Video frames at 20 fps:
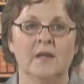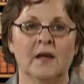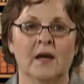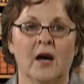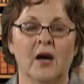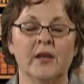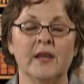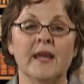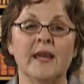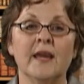
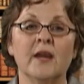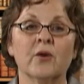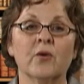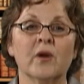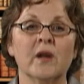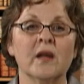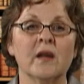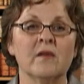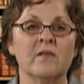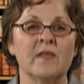On
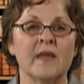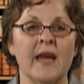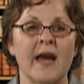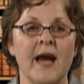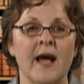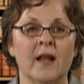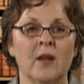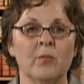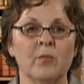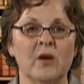hearing of the
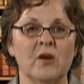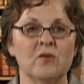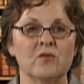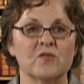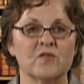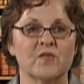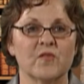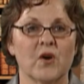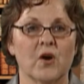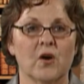
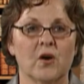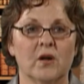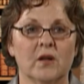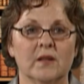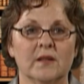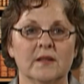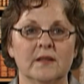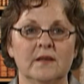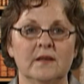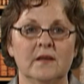Alamo's
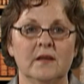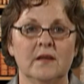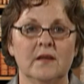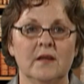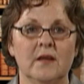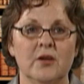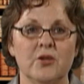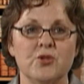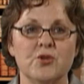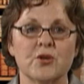fall,
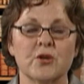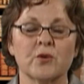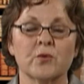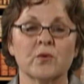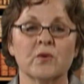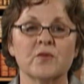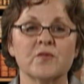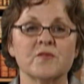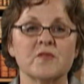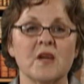
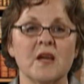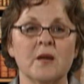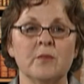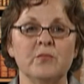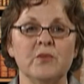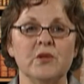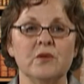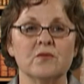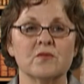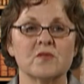General
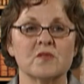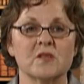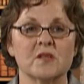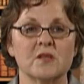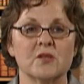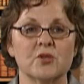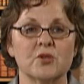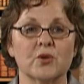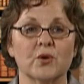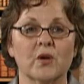Sam
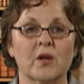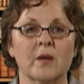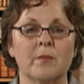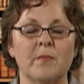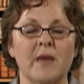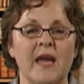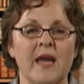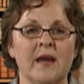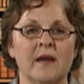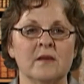Houston took
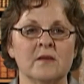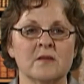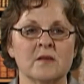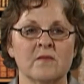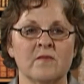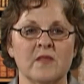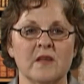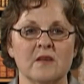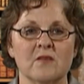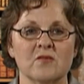command
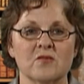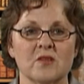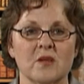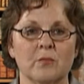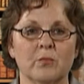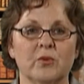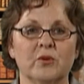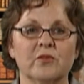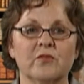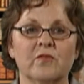of the
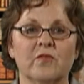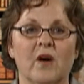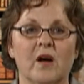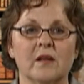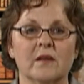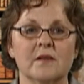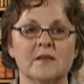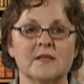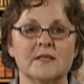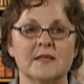assembled
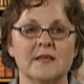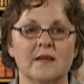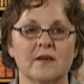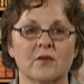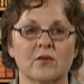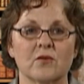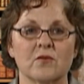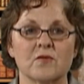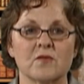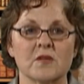
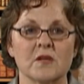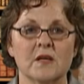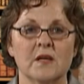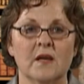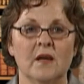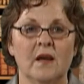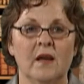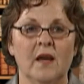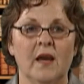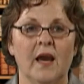volunteers,
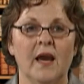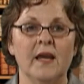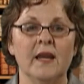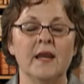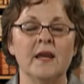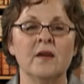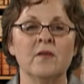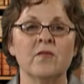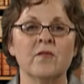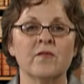and
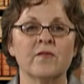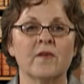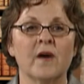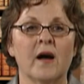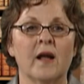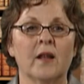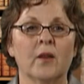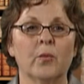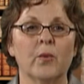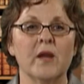in the
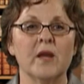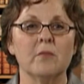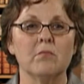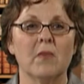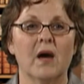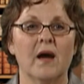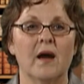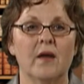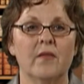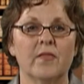following
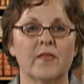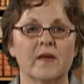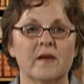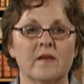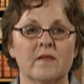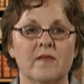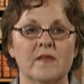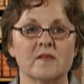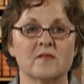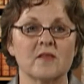month,
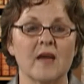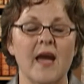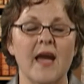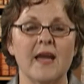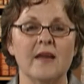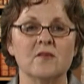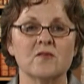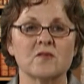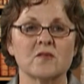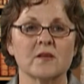this
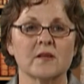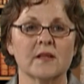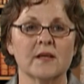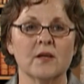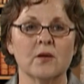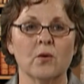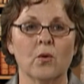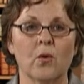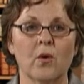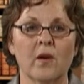
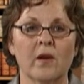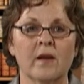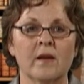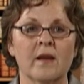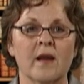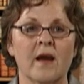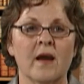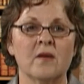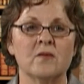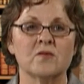hastily
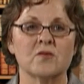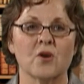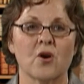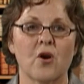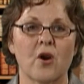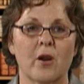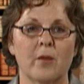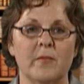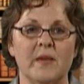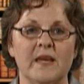organized
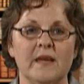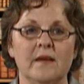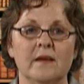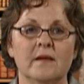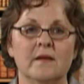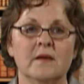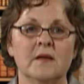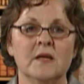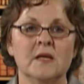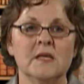army
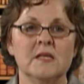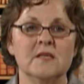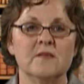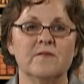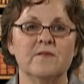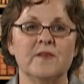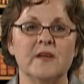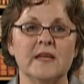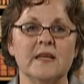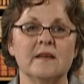
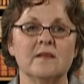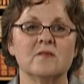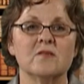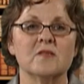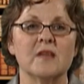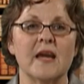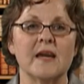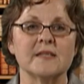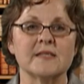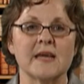defeated
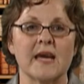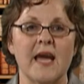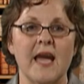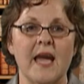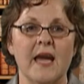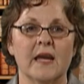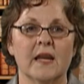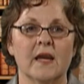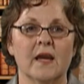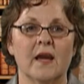Santa
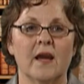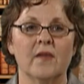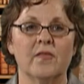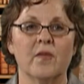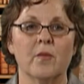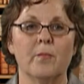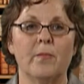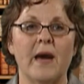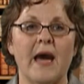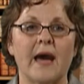Anna at
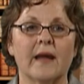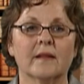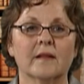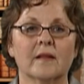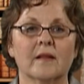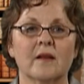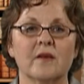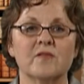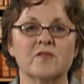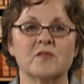the
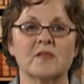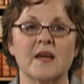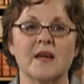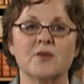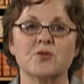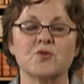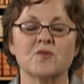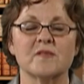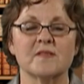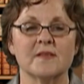Battle of
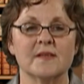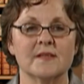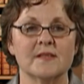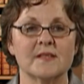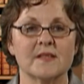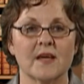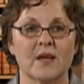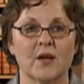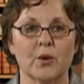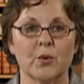San
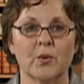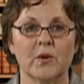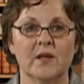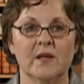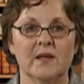Jacinto,